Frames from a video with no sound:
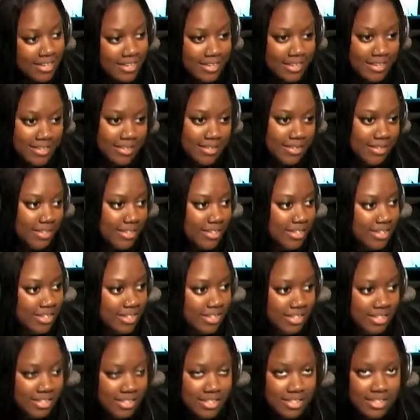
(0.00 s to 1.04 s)
Yeah,
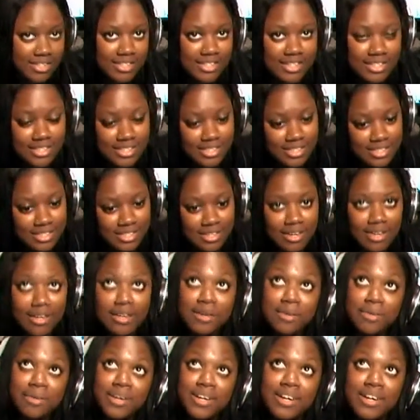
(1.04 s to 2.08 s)
it's not a